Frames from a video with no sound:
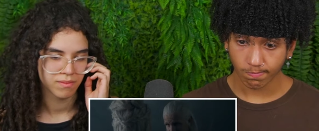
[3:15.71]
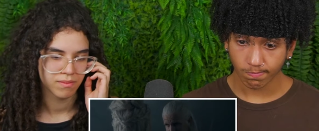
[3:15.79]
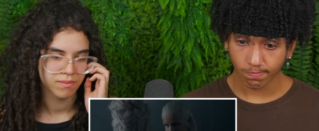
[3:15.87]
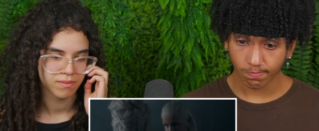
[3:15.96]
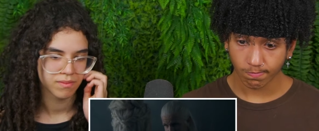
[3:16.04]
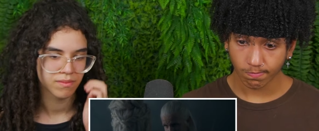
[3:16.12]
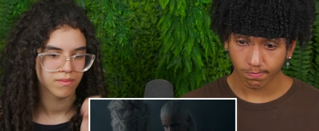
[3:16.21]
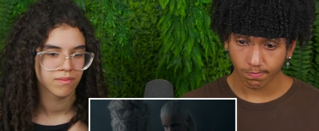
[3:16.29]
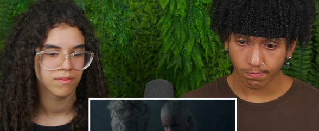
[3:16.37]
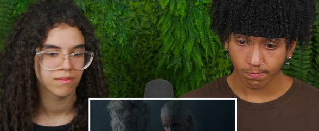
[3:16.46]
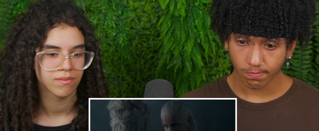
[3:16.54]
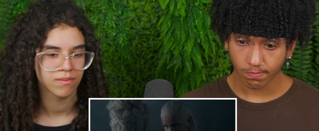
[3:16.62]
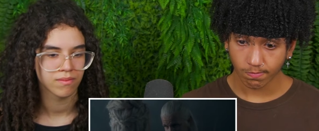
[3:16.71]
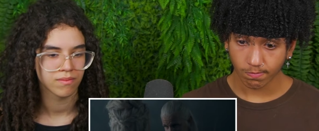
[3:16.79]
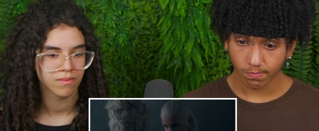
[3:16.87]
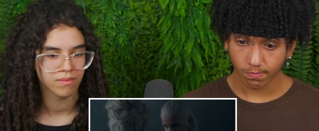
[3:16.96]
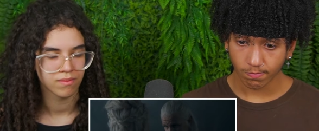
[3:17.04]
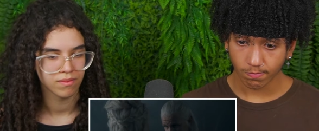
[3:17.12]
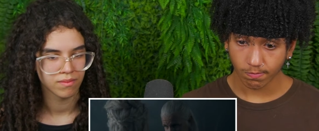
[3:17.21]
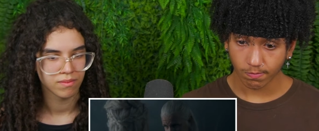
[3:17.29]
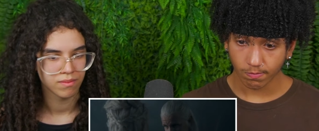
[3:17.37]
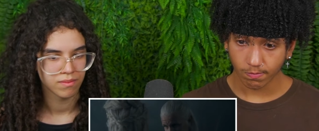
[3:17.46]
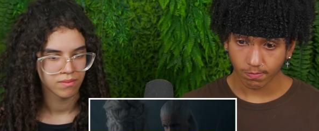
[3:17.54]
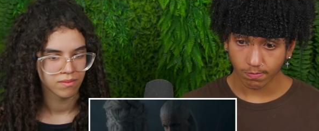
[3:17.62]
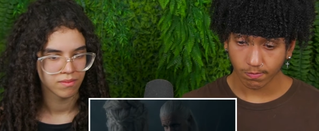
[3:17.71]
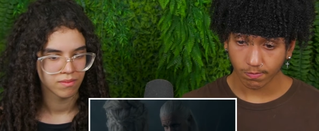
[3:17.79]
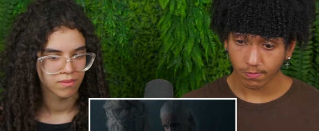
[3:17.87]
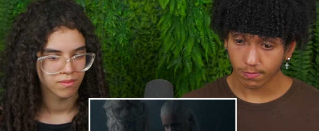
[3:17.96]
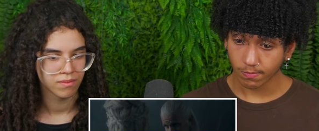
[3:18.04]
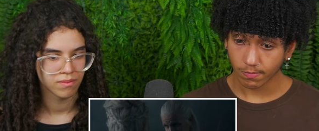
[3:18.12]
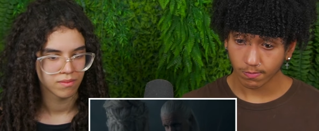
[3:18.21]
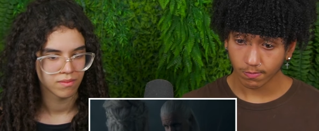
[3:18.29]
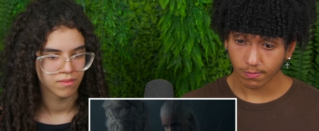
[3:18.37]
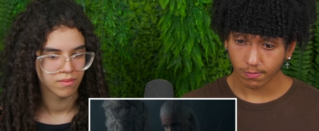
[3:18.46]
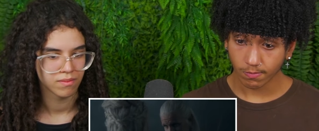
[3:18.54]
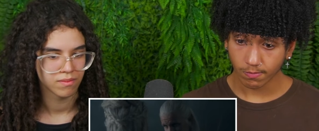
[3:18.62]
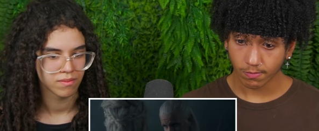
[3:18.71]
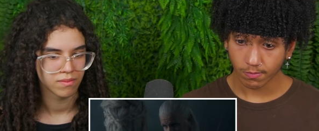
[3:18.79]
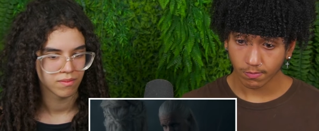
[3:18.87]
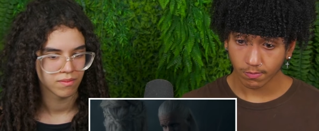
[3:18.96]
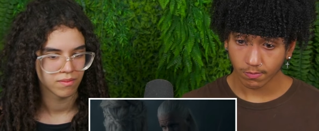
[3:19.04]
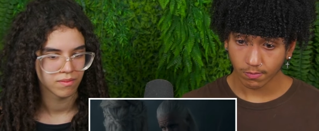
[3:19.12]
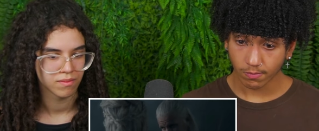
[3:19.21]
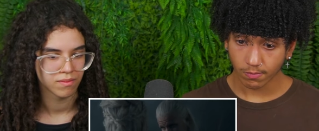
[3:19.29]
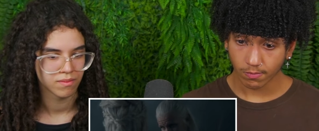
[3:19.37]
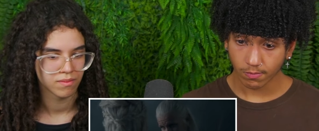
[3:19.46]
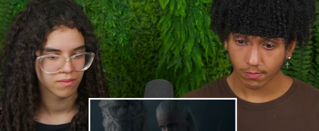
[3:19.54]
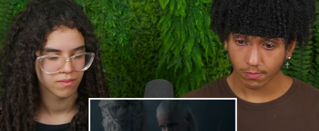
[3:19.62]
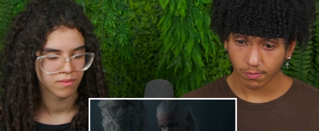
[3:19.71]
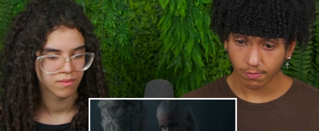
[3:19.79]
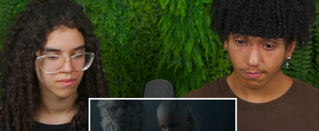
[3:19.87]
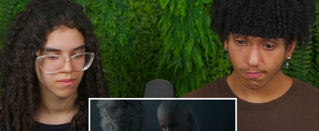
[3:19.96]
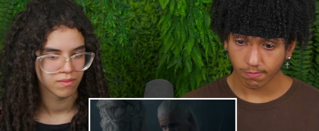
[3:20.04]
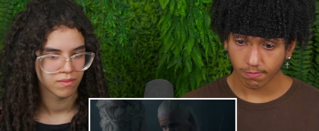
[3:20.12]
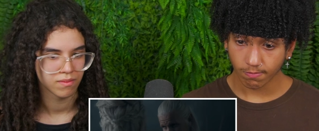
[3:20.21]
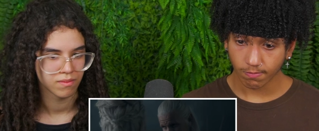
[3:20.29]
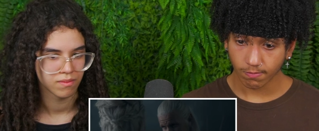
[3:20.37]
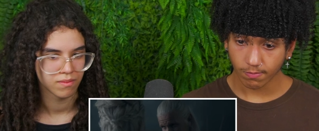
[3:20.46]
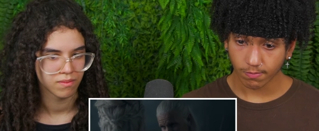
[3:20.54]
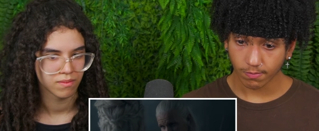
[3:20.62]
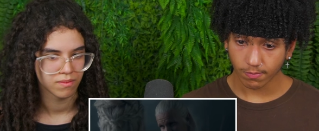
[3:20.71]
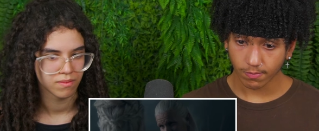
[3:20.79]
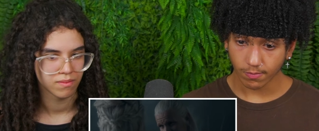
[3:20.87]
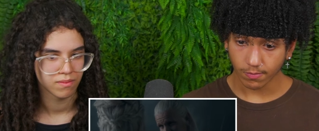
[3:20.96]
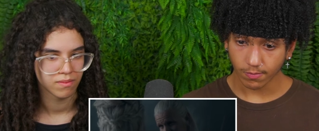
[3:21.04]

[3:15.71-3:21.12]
No one is speaking in this clip.